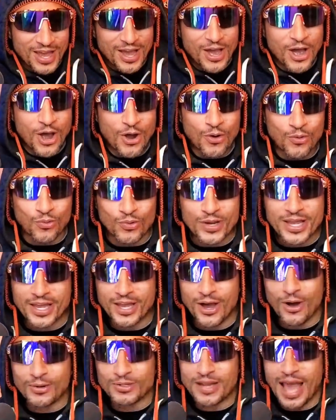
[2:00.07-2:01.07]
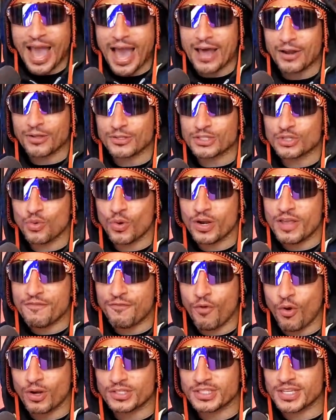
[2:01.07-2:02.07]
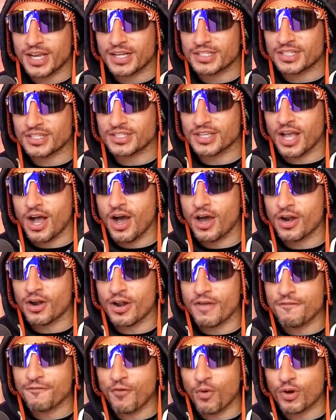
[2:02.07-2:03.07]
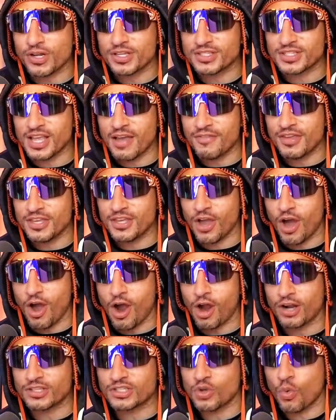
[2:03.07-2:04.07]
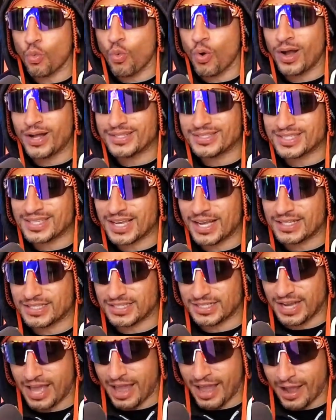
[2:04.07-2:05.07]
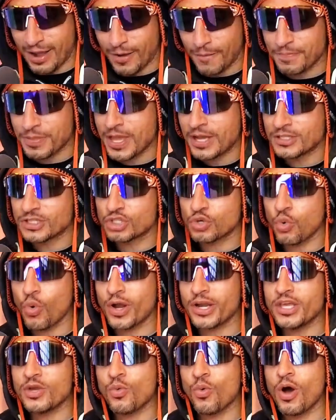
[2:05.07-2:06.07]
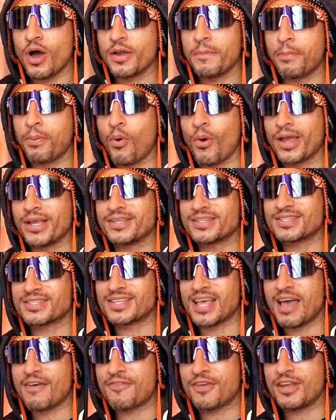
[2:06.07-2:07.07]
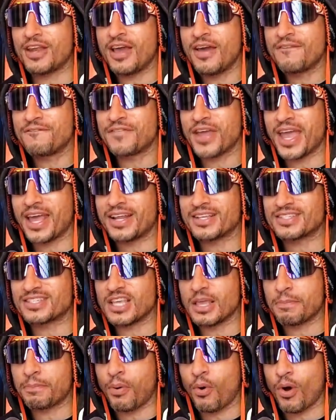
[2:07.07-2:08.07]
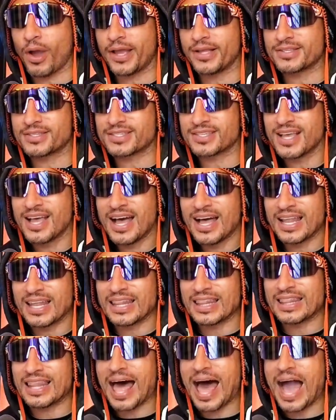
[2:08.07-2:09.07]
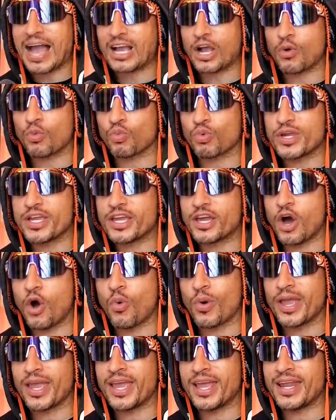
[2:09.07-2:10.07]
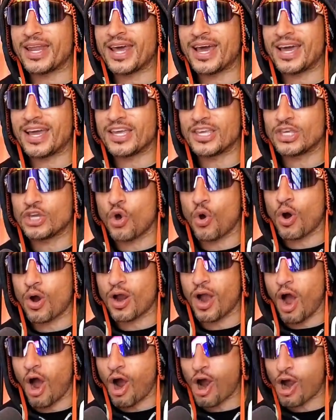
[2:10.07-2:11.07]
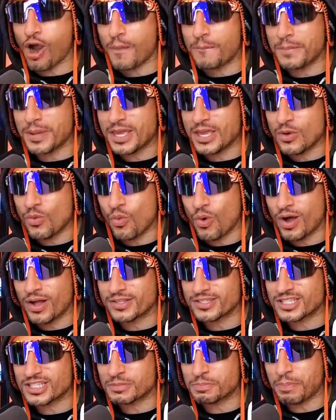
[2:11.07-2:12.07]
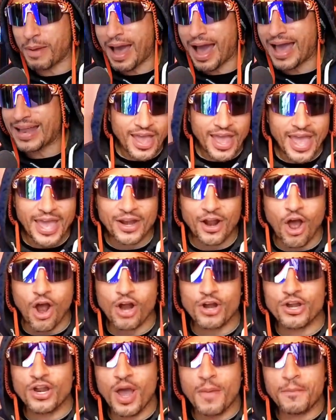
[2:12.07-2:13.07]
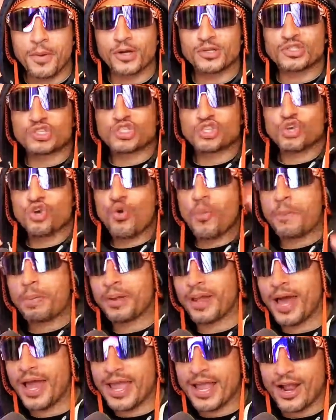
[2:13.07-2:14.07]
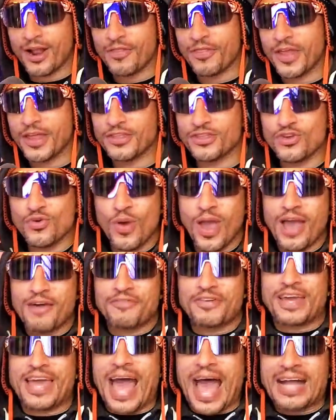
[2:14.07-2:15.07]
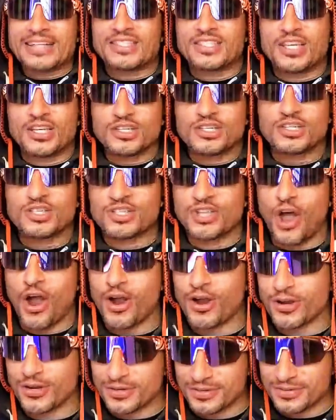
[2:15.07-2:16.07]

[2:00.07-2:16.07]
Rico Dowdle, 24 touches, 147 yards, 1 touchdown, 21.7 fantasy points. Lock Rico in your RB1 spot. And our number 2 player that you have got to start.